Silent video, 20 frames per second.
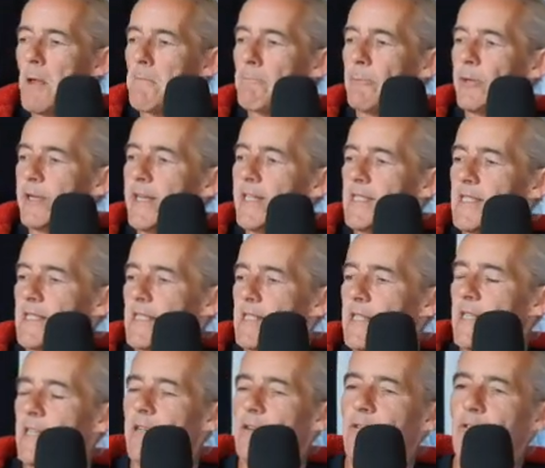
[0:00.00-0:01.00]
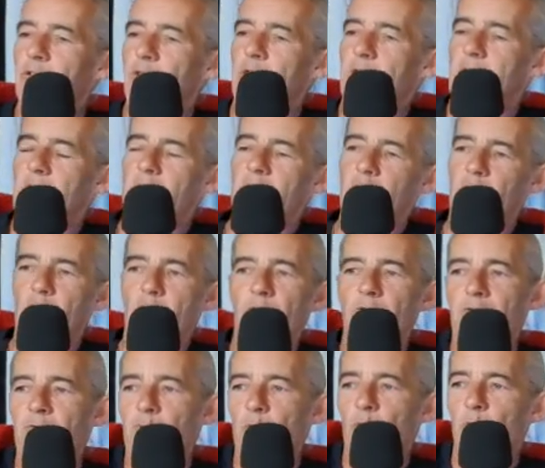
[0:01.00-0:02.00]
But yesterday now you could see the
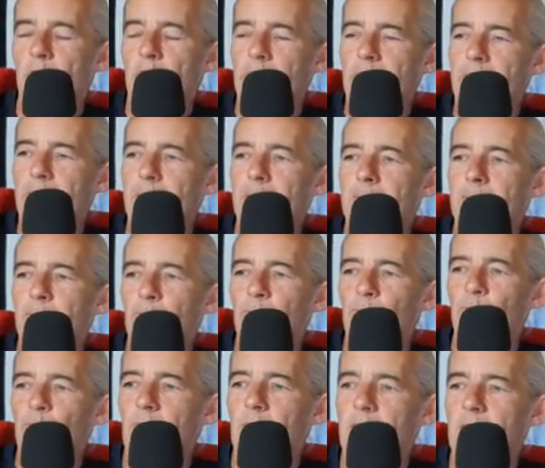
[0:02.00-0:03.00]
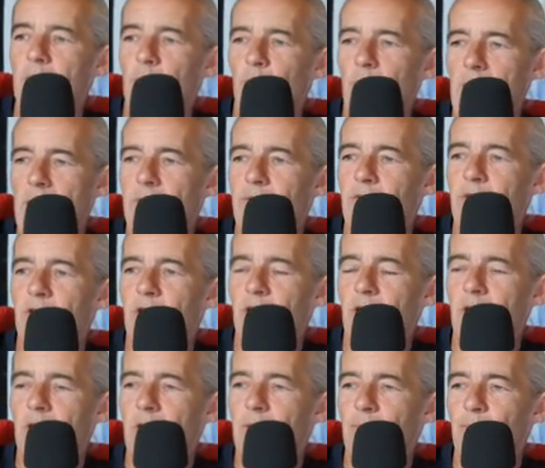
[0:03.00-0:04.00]
two of them were they were having
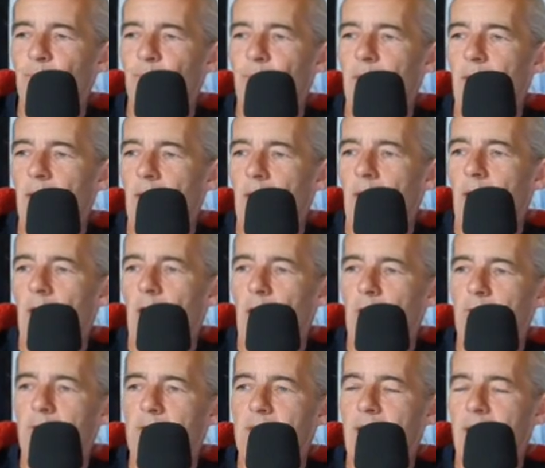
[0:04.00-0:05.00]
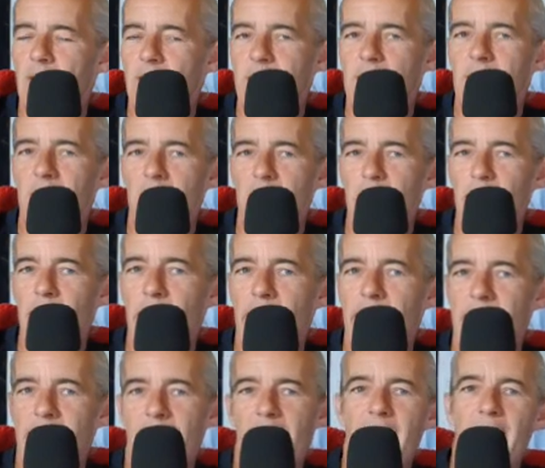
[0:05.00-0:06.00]
their house guest
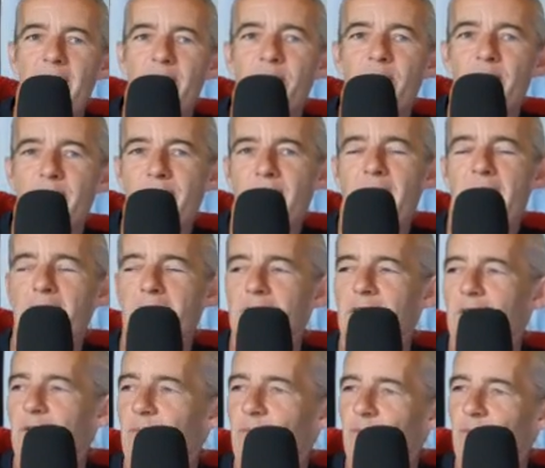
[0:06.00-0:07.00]
impact after the fact.